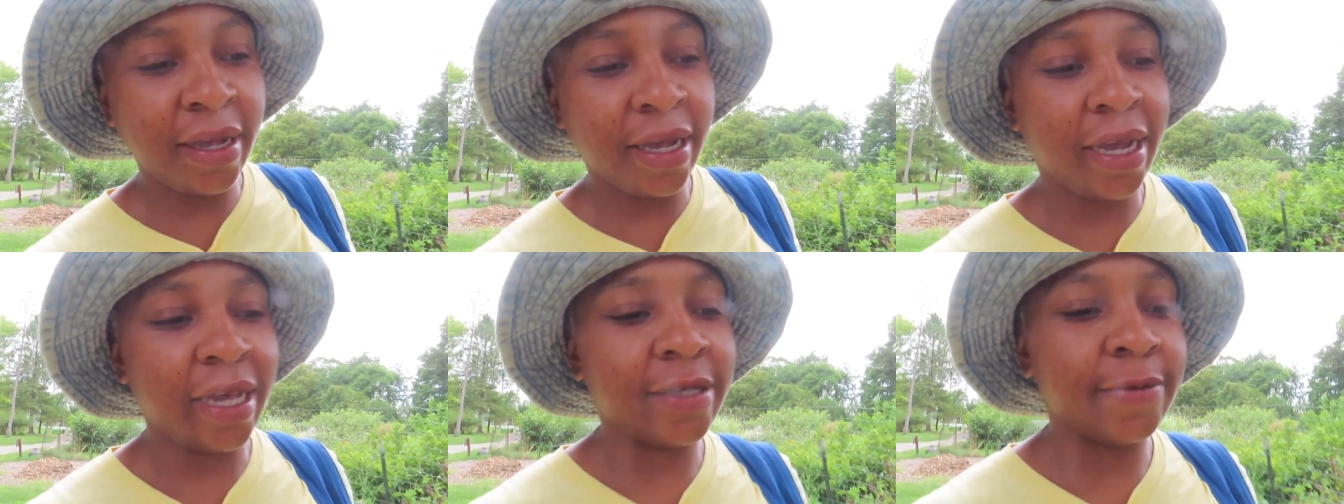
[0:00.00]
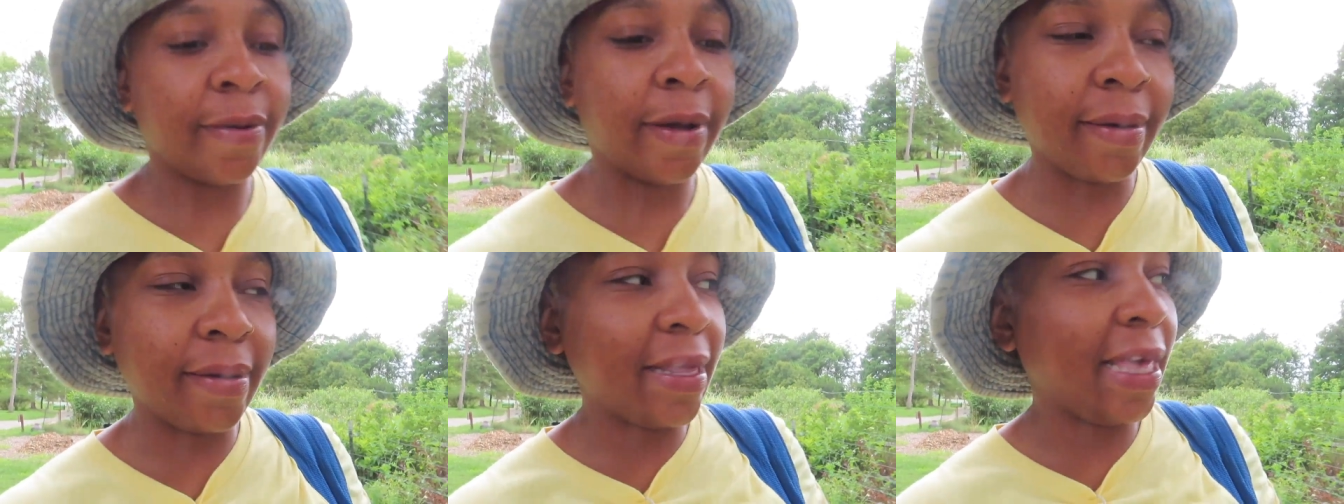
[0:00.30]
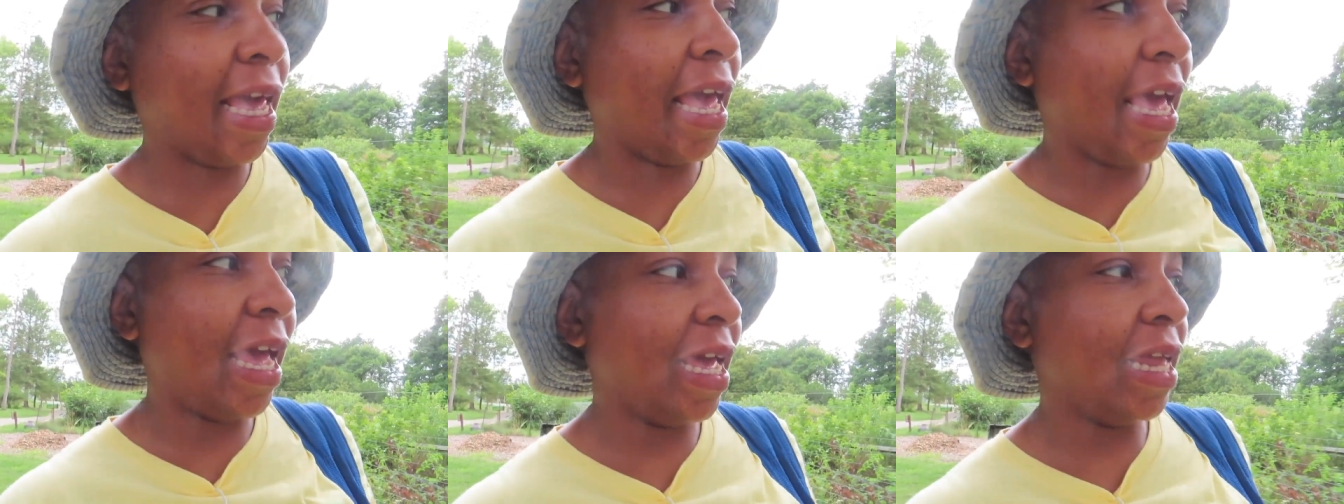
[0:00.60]
It's probably
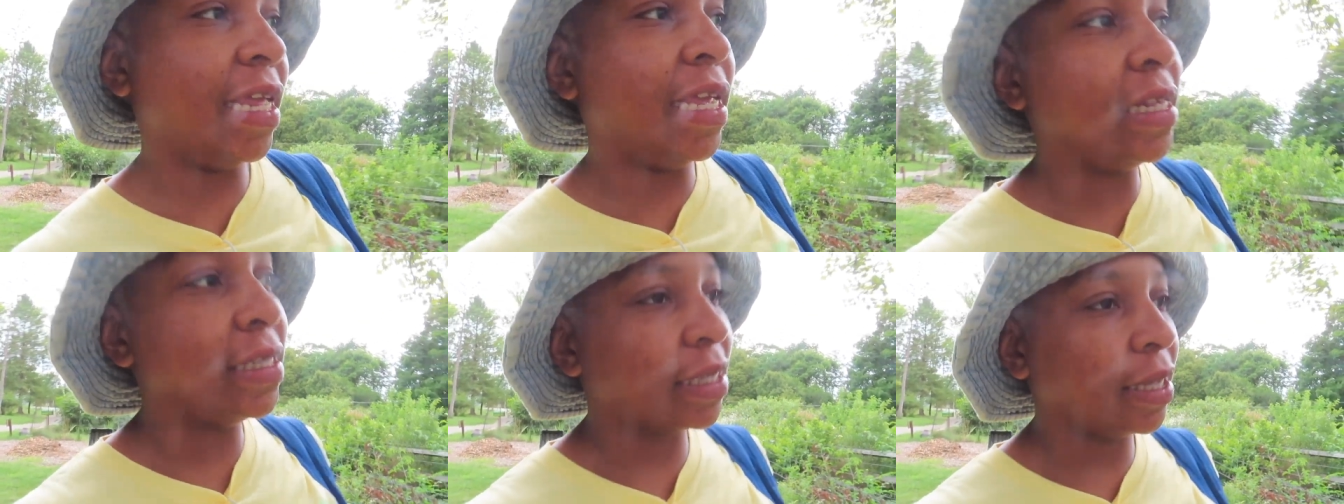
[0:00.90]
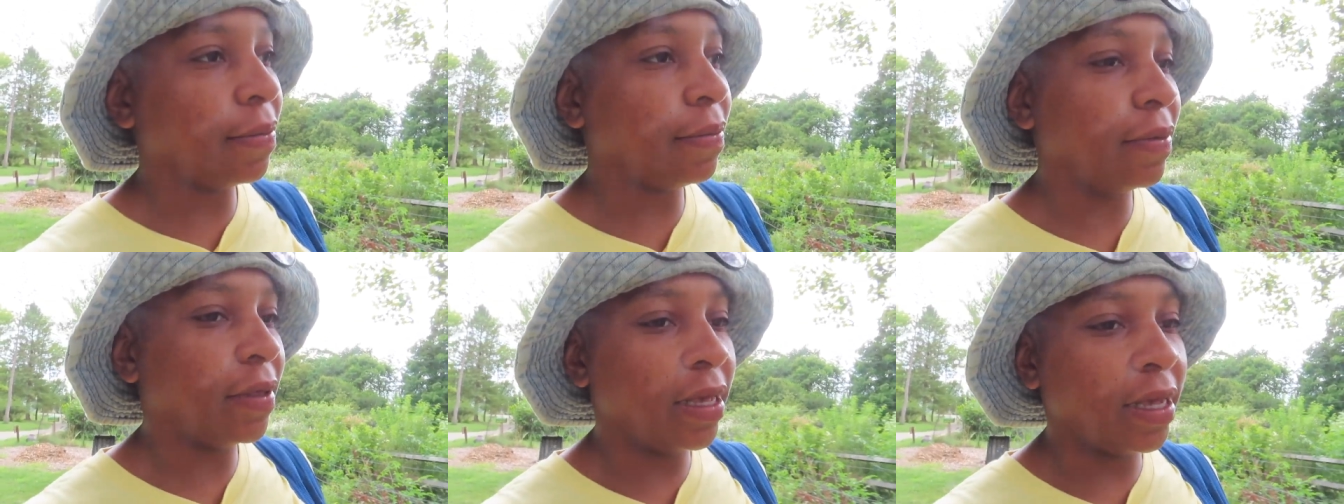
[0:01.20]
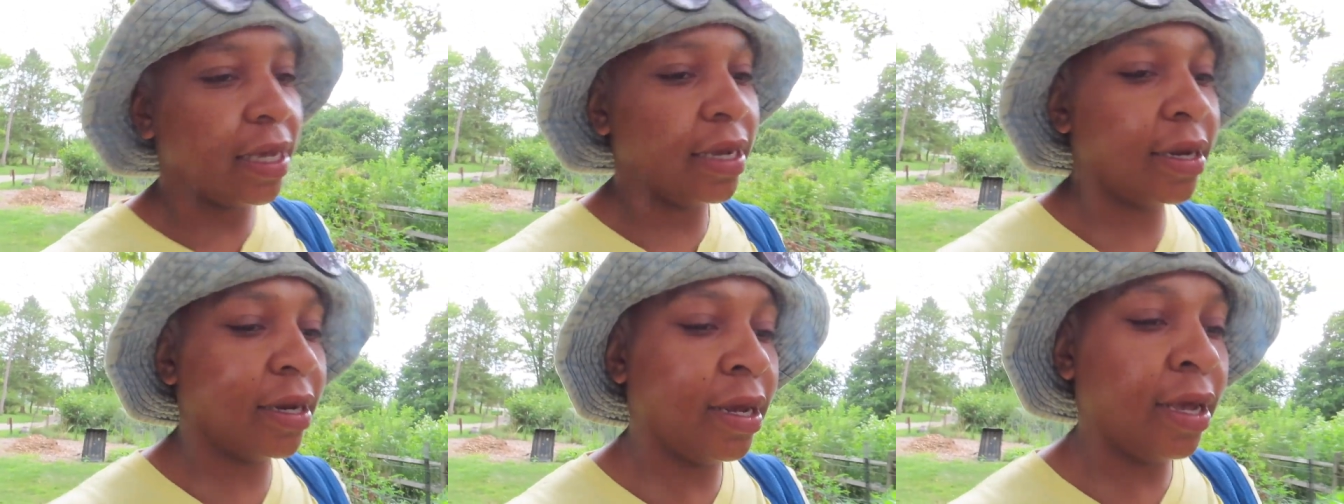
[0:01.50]
like eighty
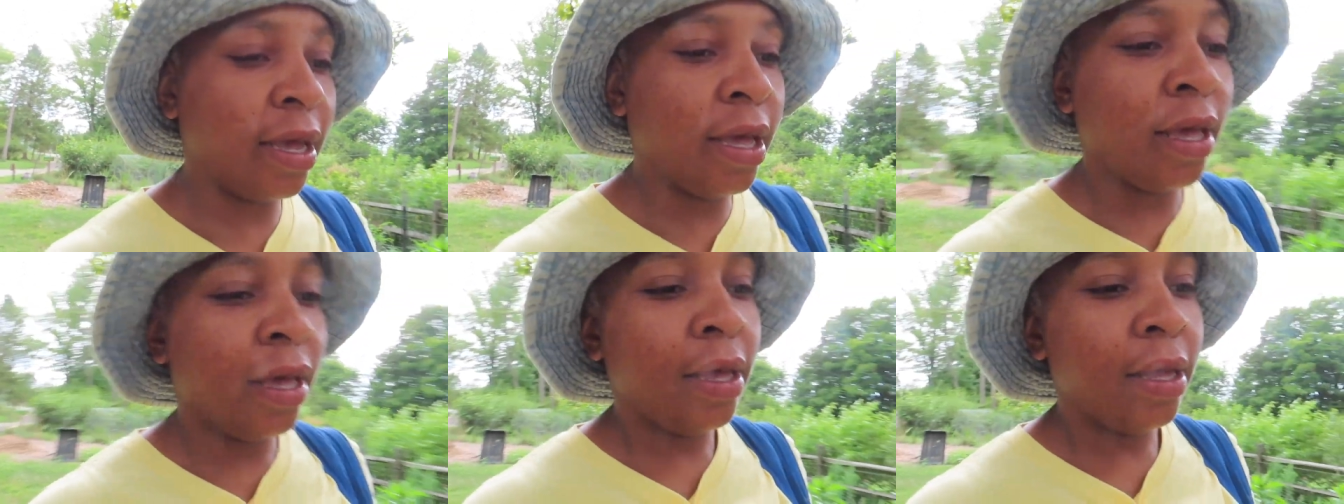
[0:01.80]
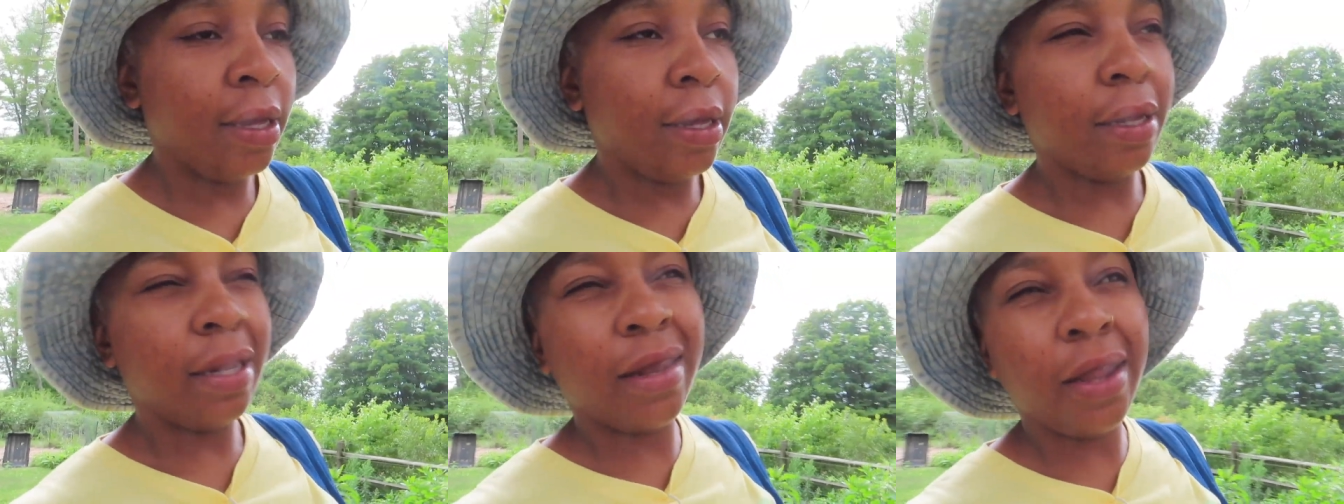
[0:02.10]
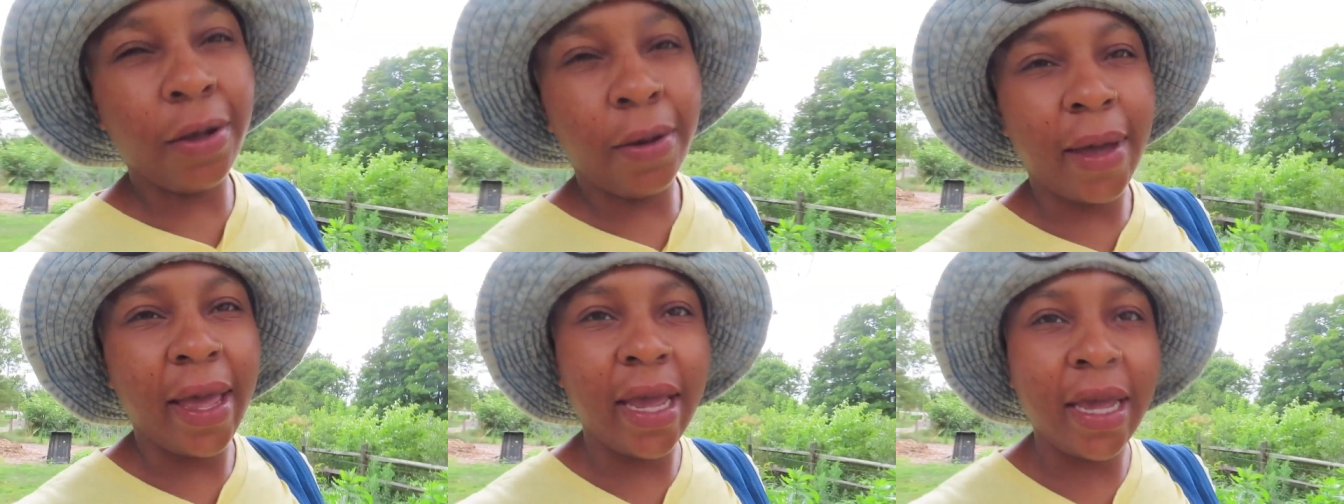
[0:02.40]
something,
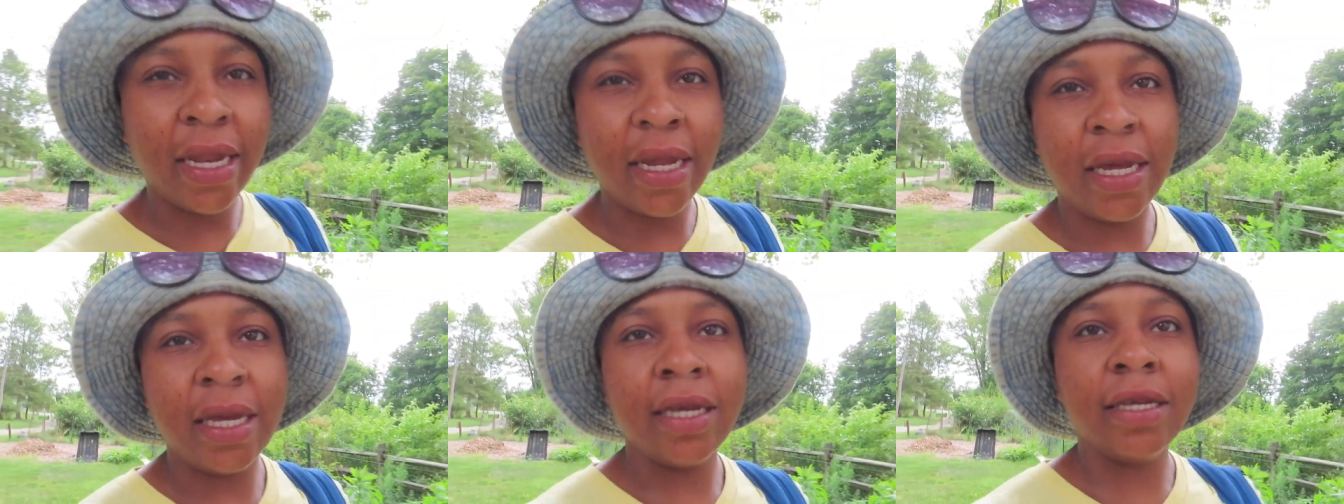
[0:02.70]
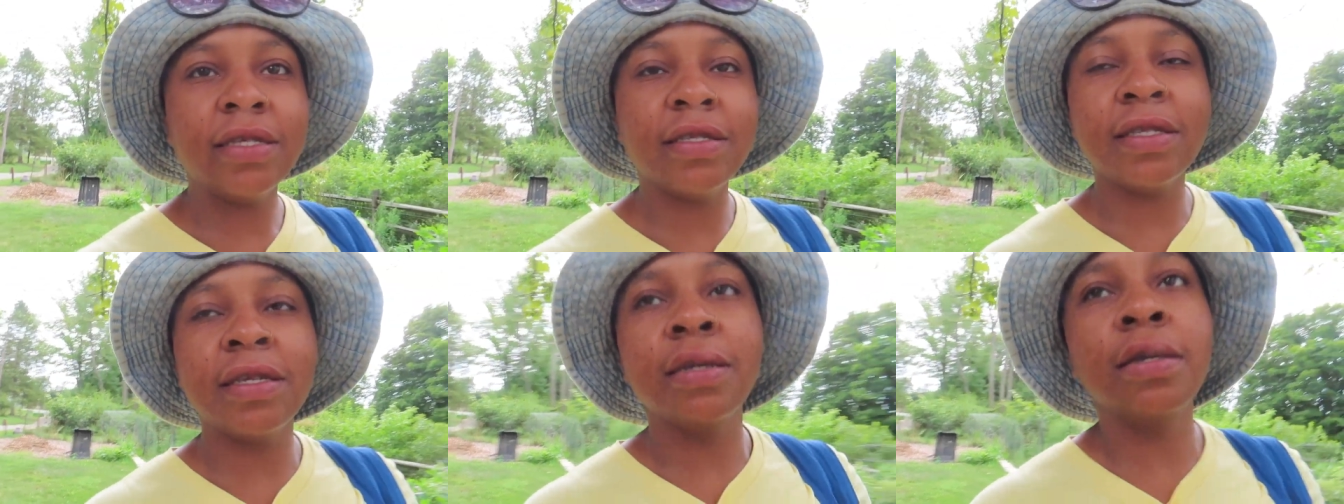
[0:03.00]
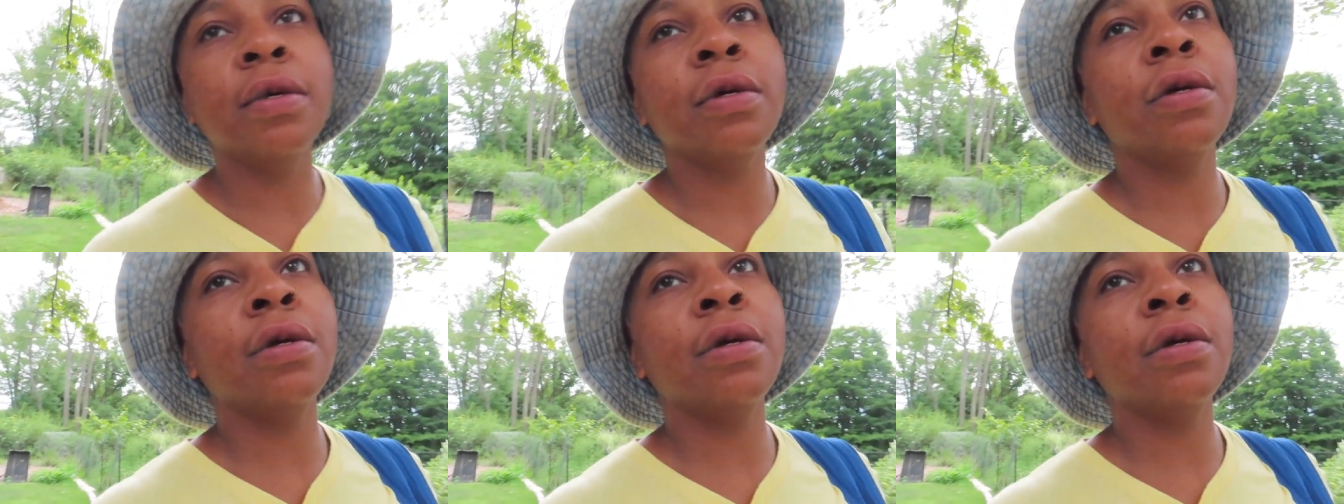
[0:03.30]
low eighties.